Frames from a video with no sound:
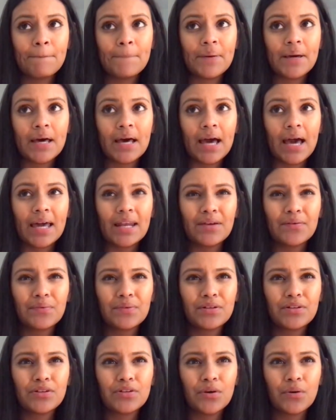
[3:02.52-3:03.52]
but I didn't
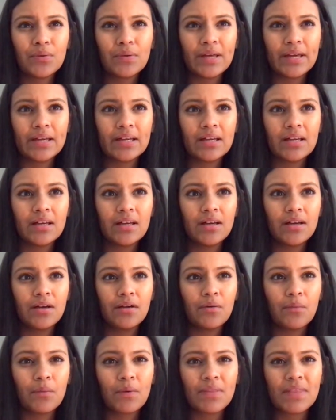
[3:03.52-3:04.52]
really know like
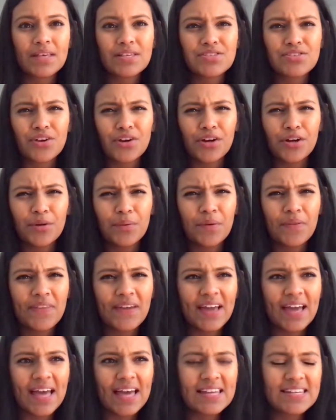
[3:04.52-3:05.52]
when they started or when
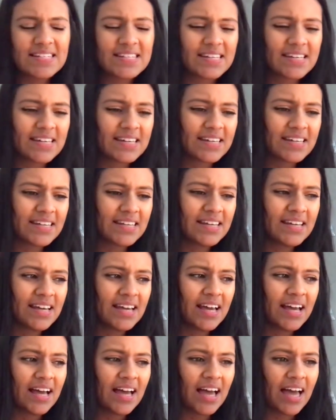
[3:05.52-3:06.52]
they ended,
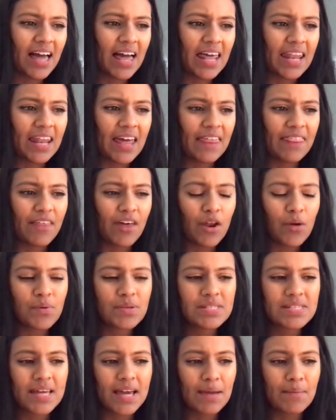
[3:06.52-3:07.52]
and I thought I
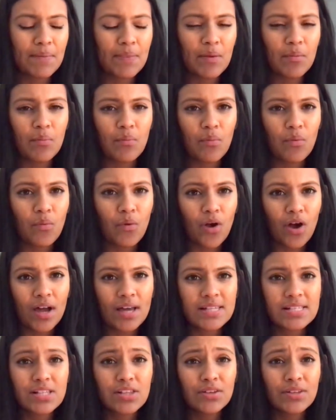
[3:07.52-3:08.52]
was timing them wrong
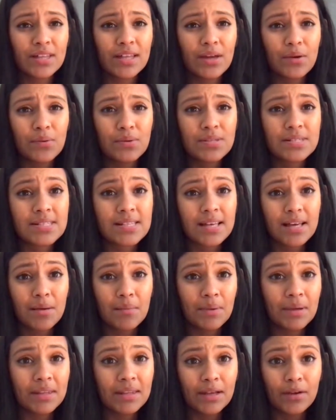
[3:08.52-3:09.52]
because it looked like it was
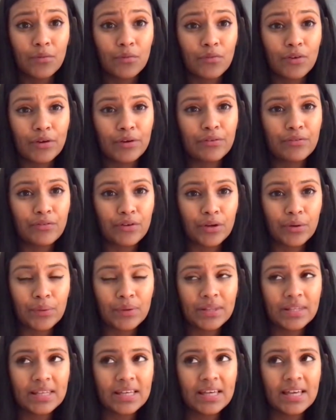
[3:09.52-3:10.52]
coming like very
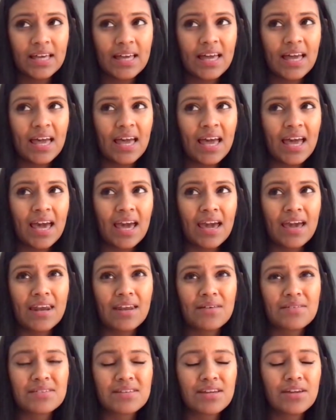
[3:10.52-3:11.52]
frequently, and
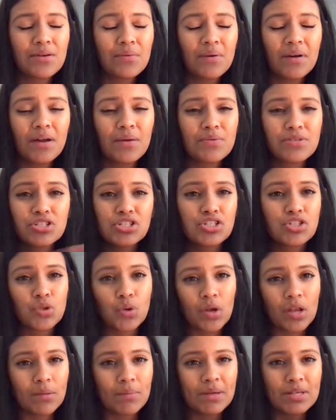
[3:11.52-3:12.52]
I was like, you know what, it was just
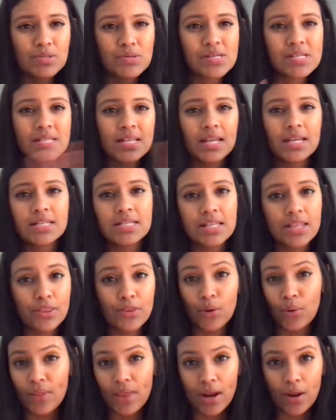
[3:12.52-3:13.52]
annoying me, so I decided to
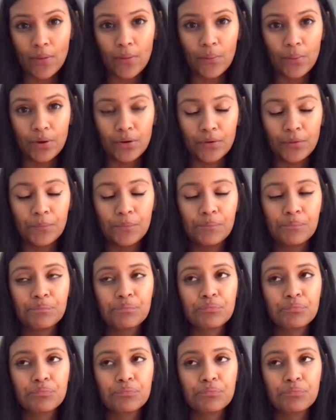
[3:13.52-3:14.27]
throw that out the window.